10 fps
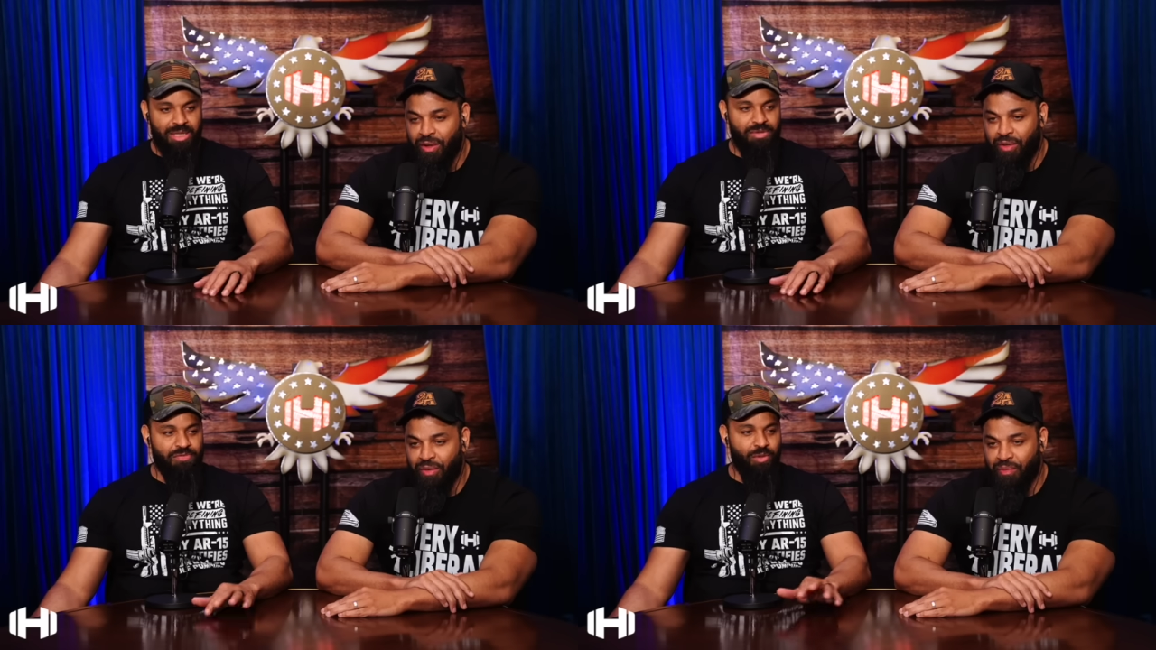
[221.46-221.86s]

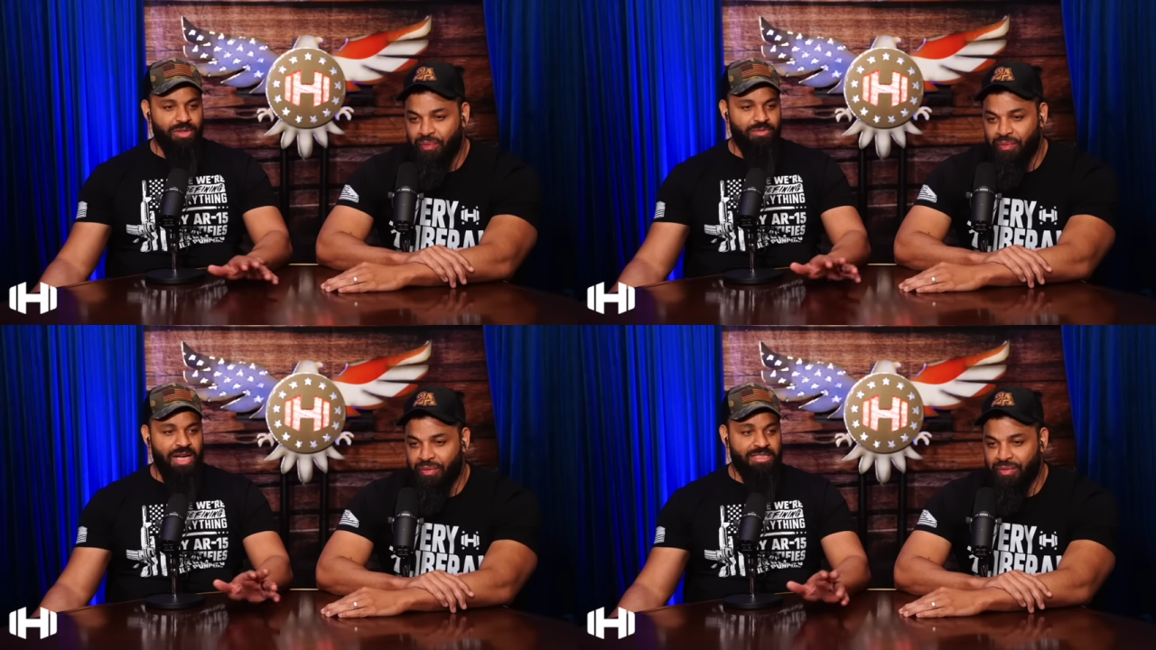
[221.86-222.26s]
Speaker 1: before
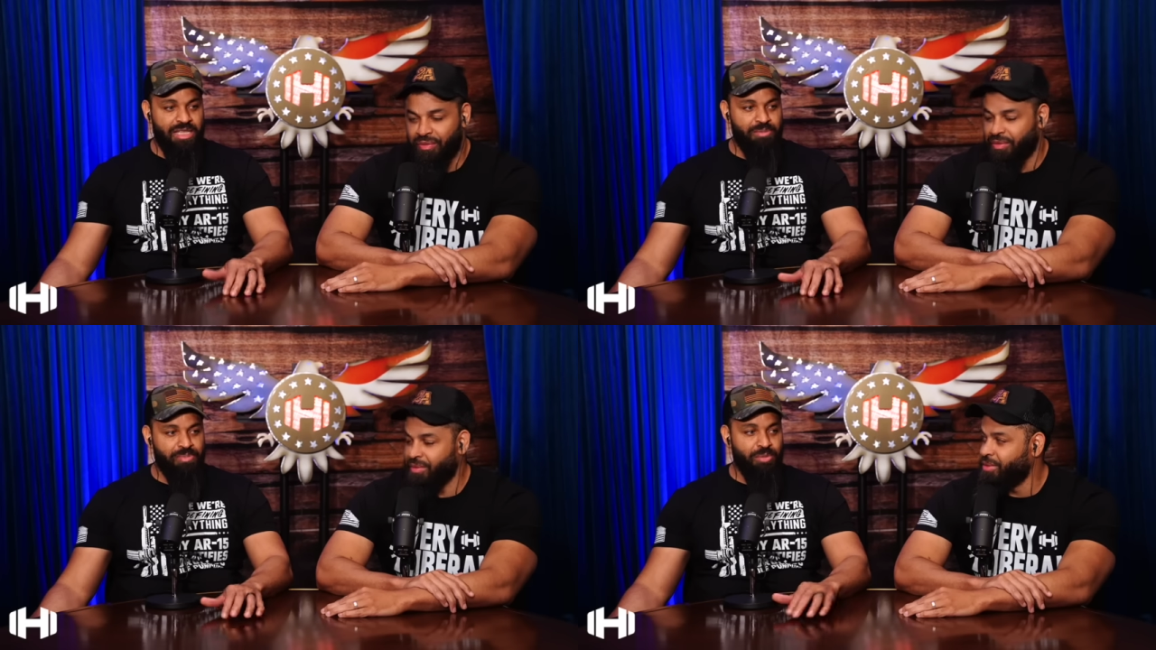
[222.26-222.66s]
the
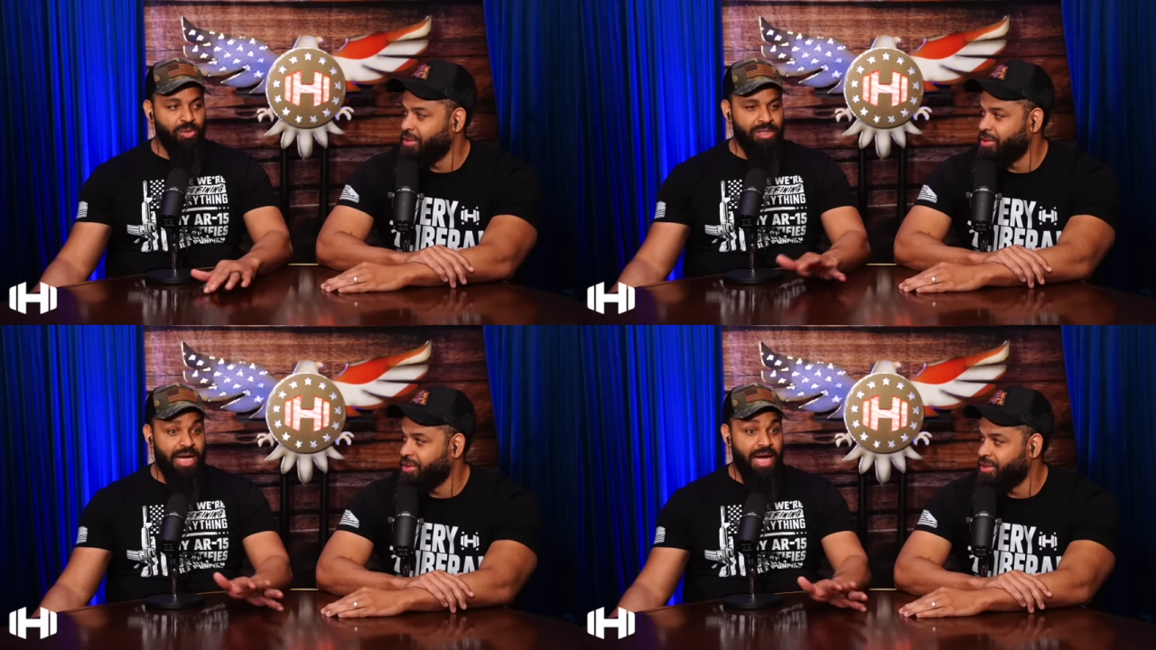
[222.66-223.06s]
vaccine, people
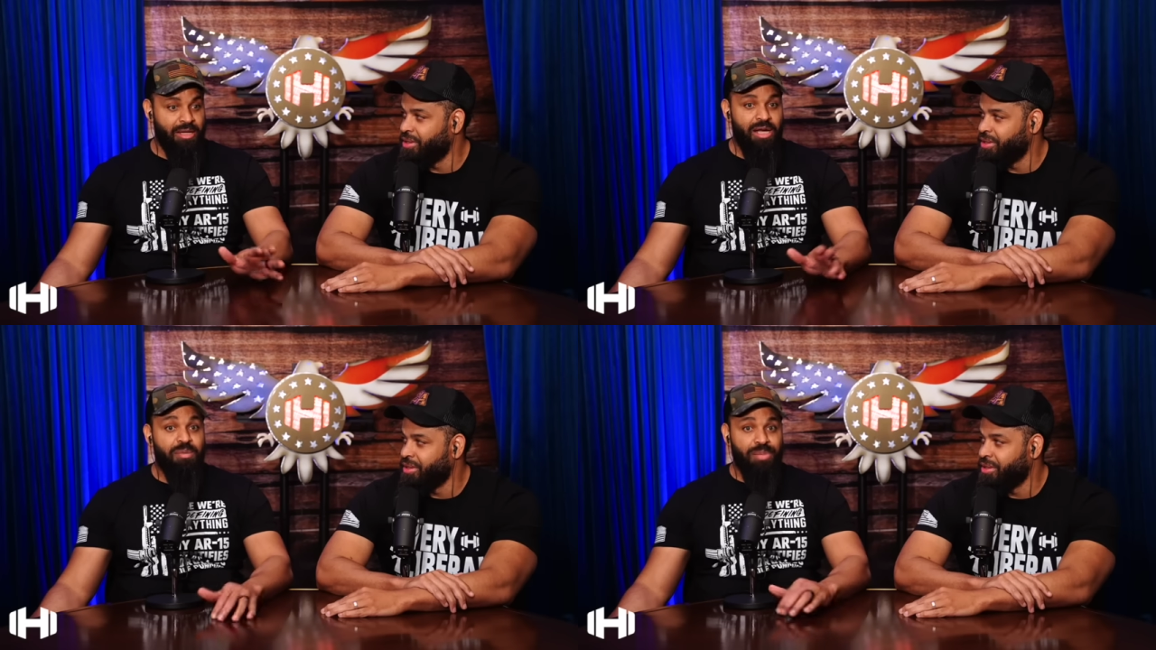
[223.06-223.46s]
were dying.
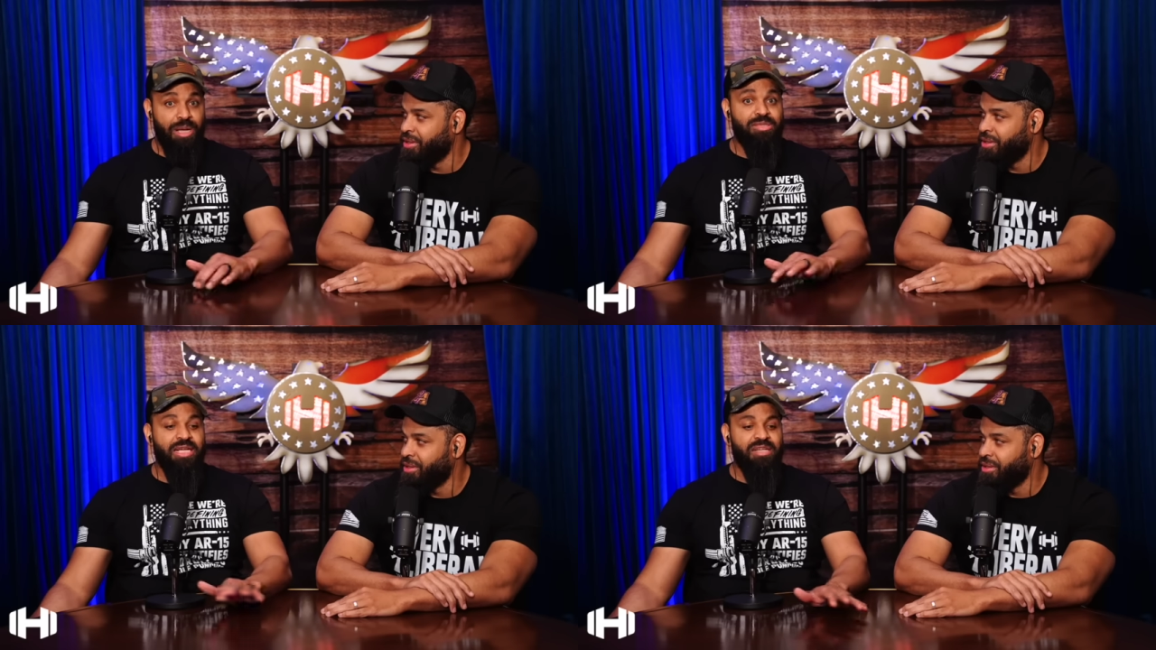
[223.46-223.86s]

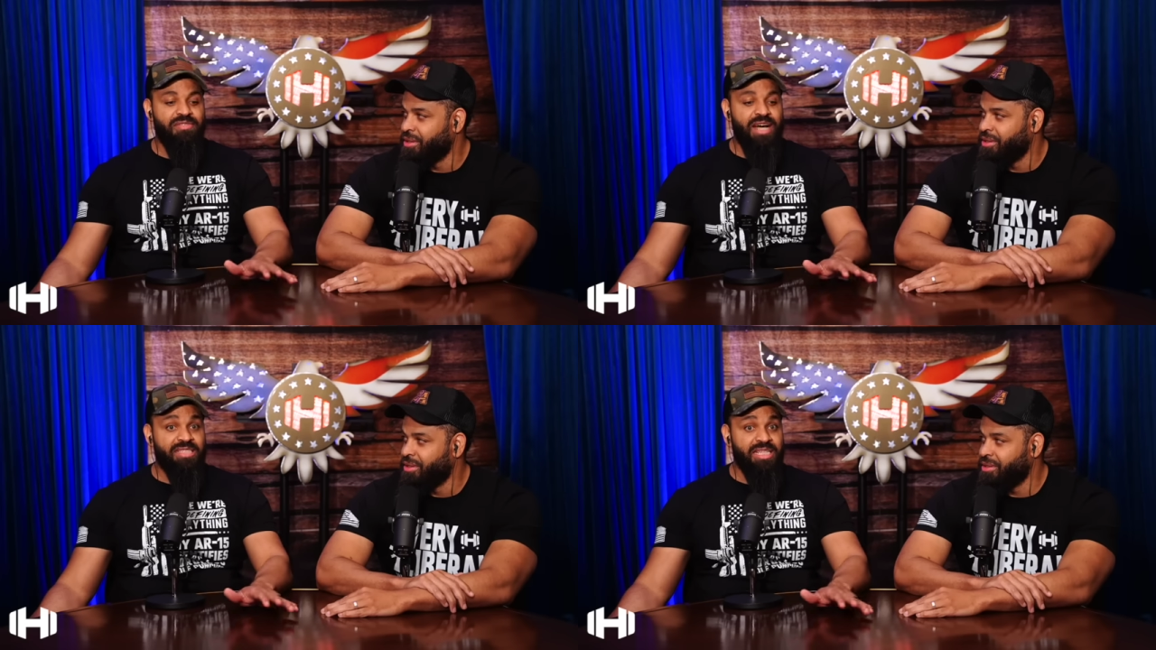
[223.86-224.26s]
People's getting the
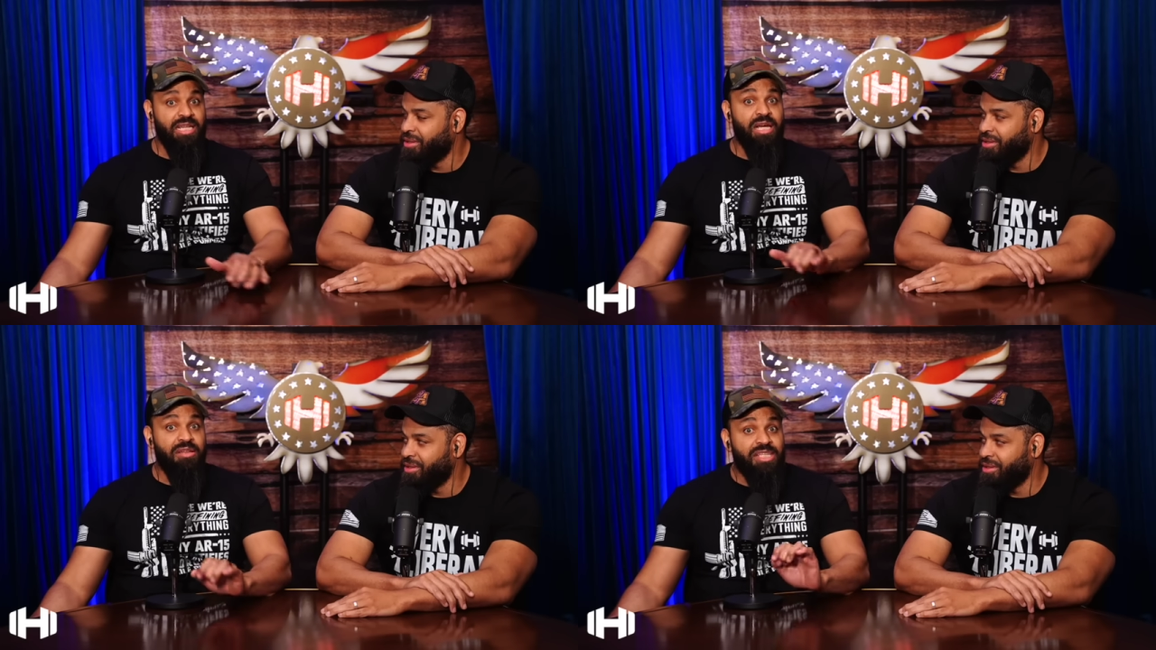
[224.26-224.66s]

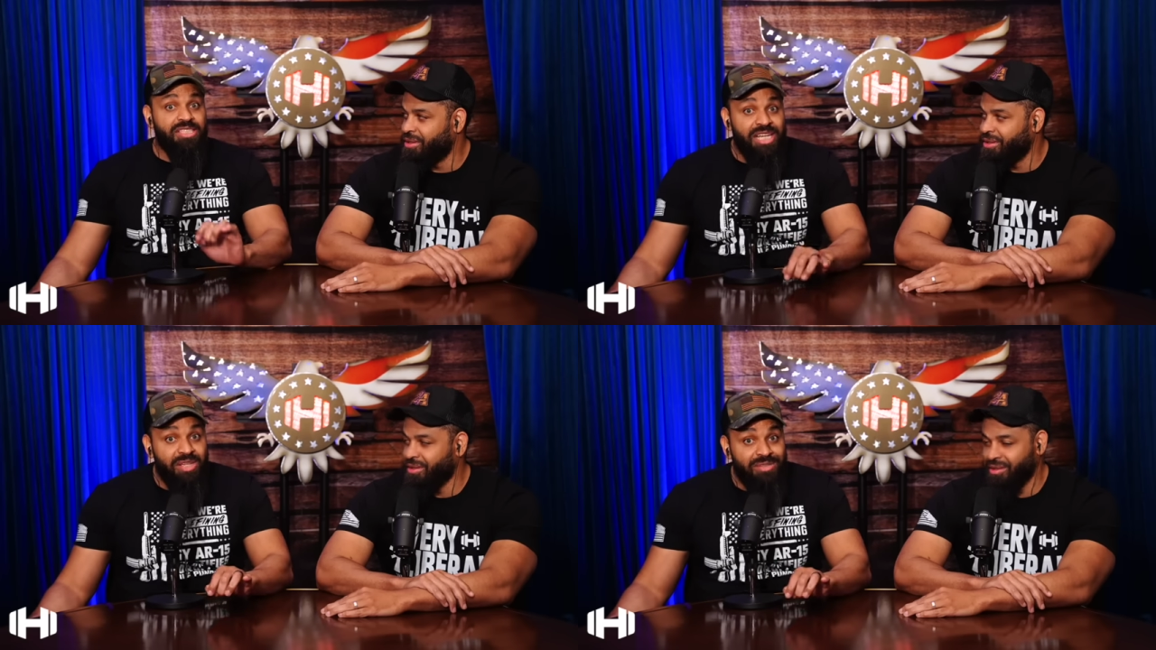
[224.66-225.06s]
vaccine and they're
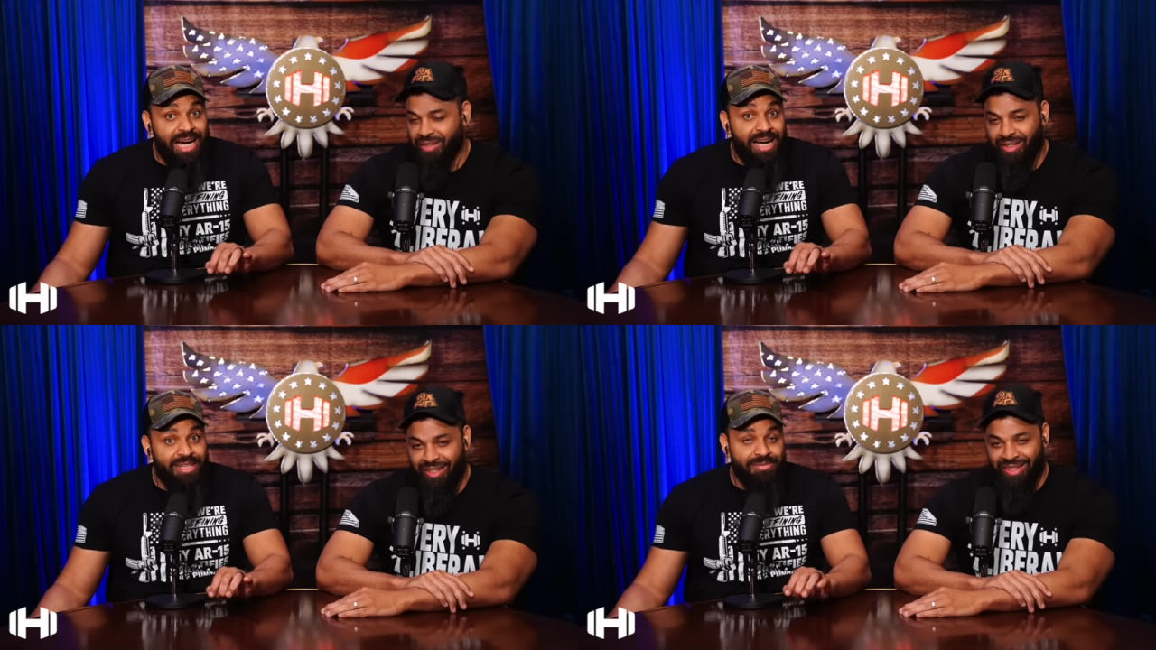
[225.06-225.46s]
still dying.